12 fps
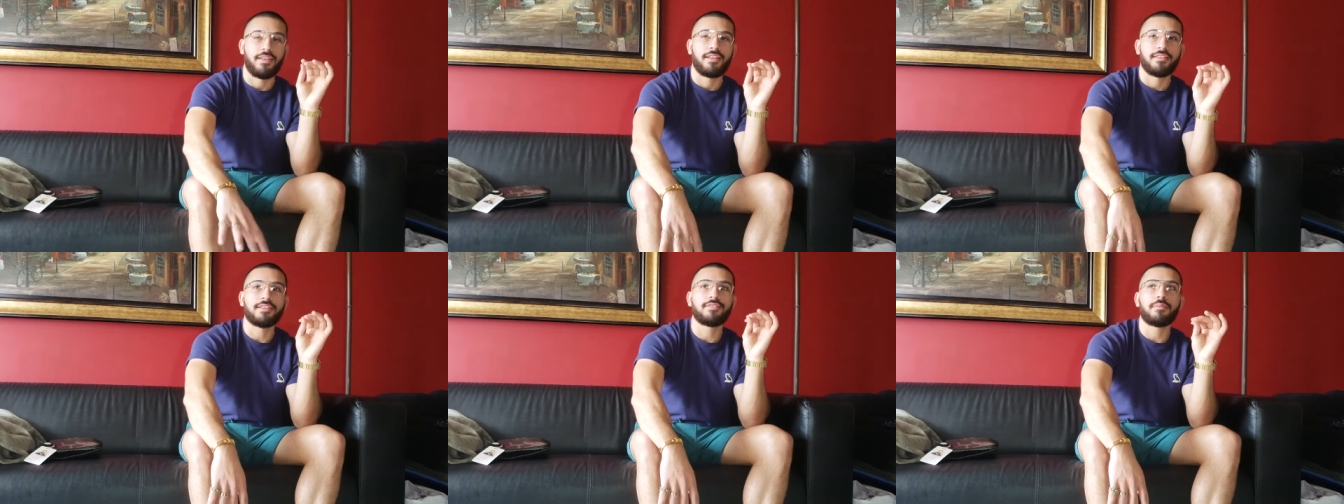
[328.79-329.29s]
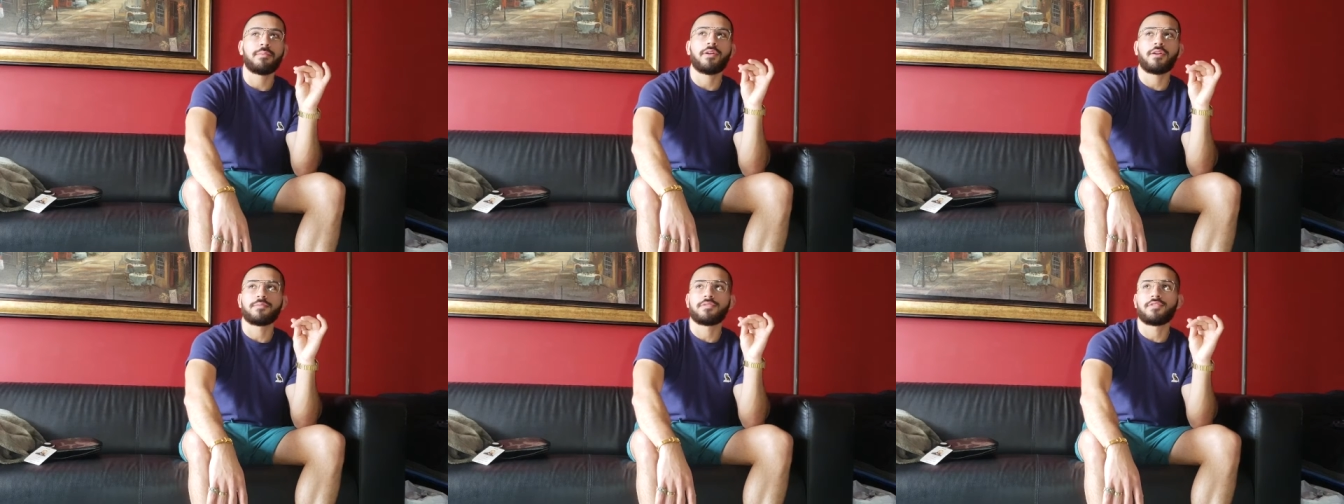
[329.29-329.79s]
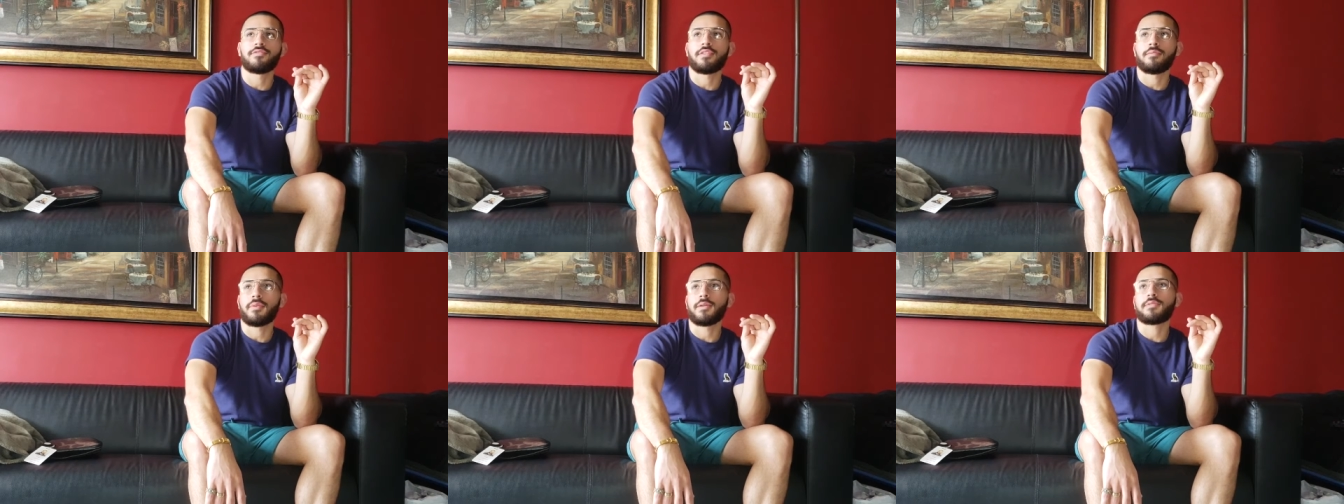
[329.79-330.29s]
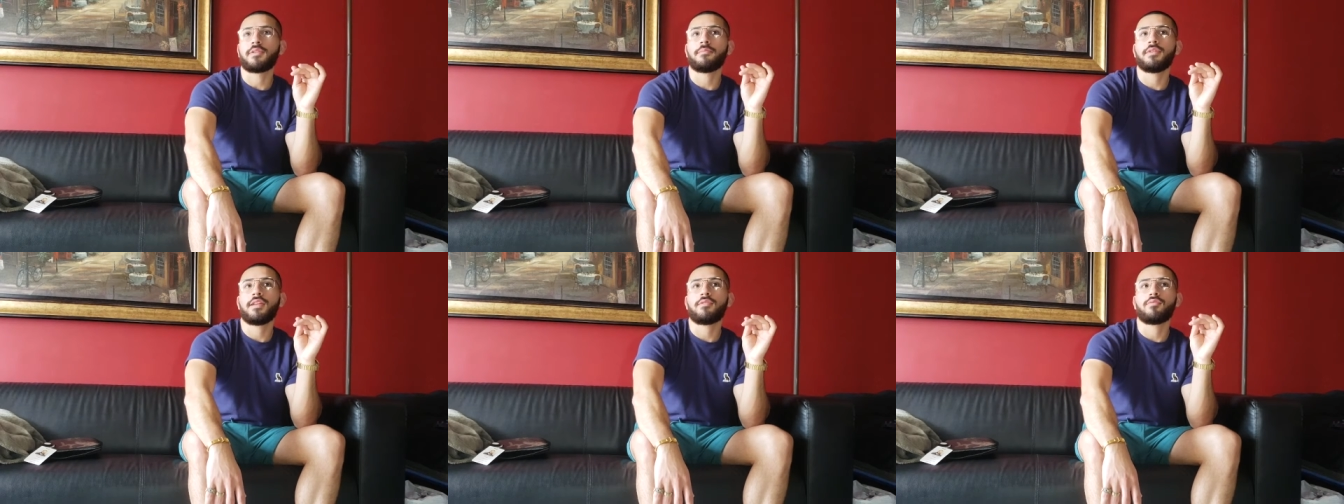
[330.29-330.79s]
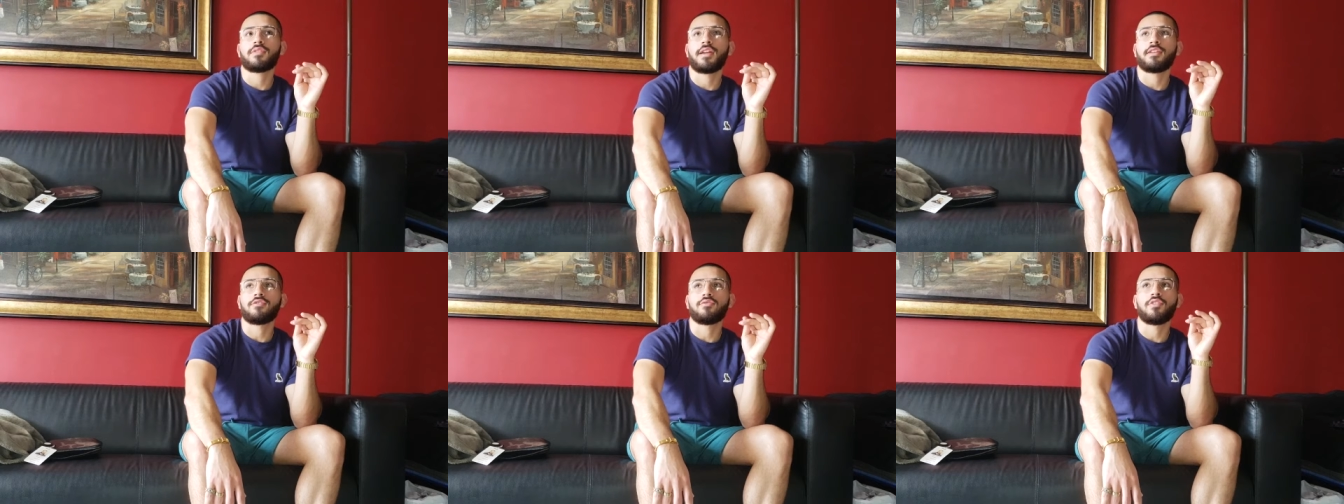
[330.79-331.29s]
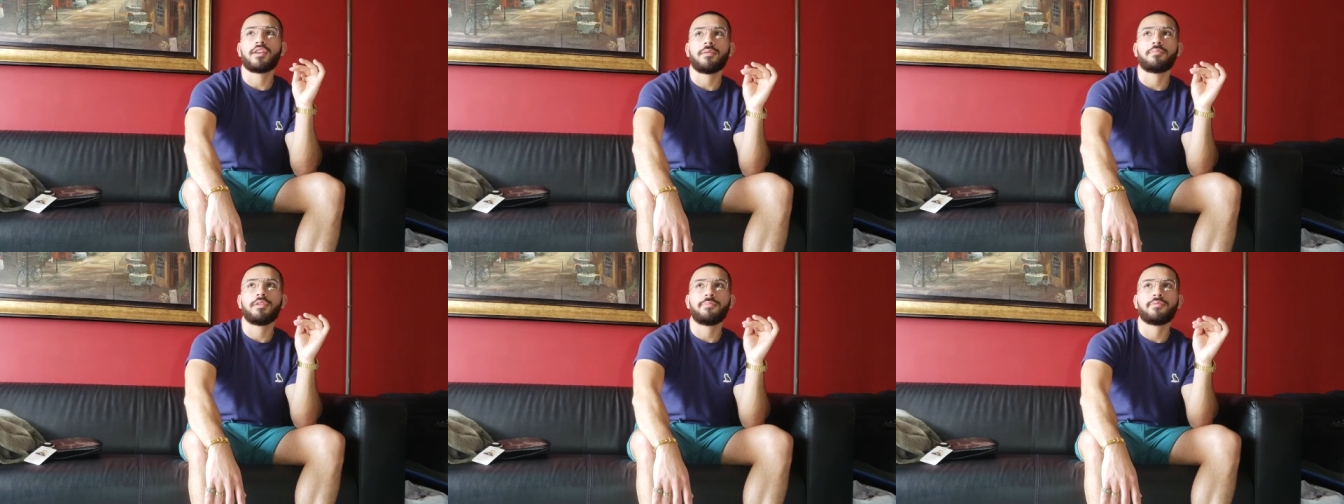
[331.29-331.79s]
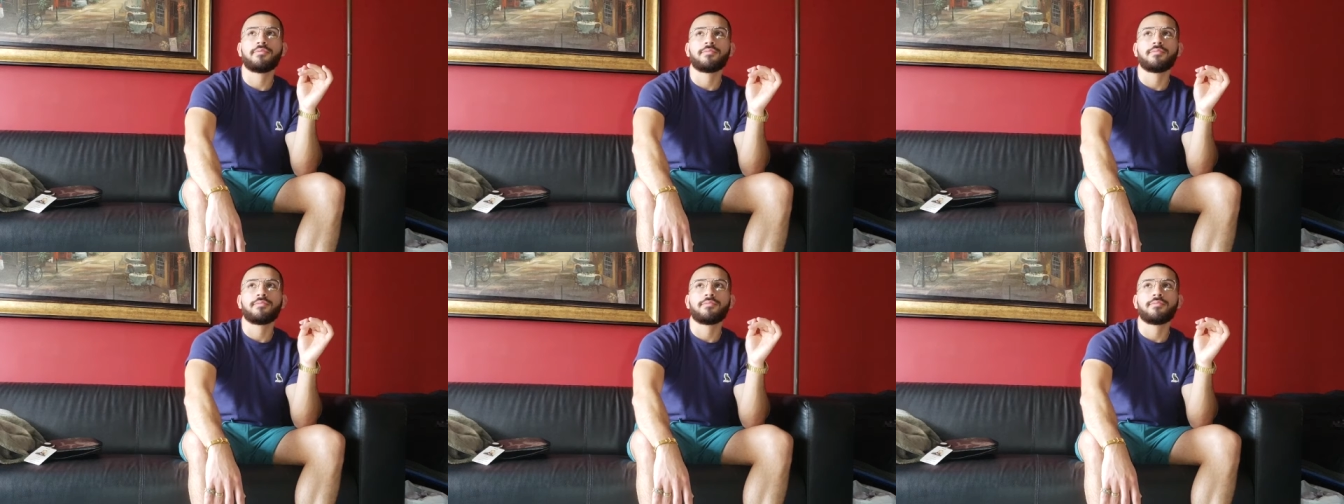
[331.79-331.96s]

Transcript: This is what I mean by observing. By observe, I mean like when I do look at people,